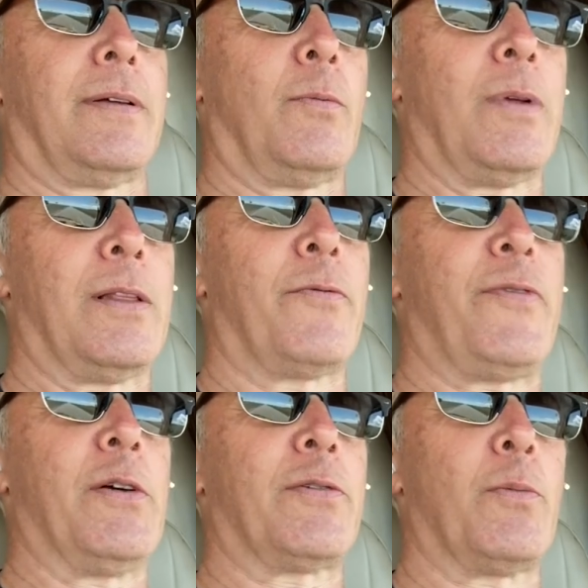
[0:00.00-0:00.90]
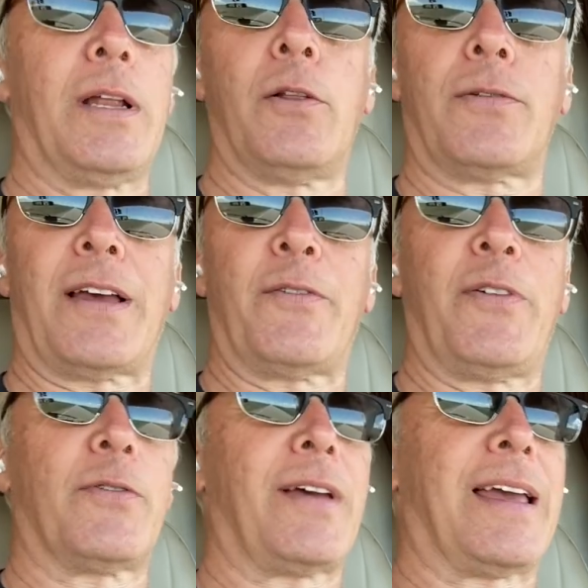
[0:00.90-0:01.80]
what it looks like
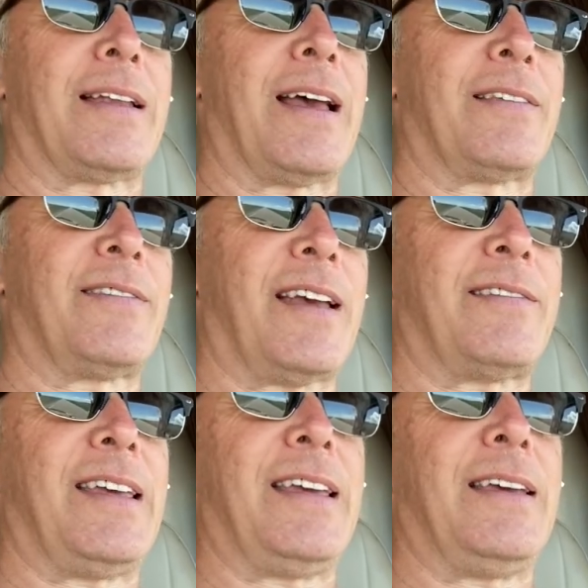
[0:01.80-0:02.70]
at 60,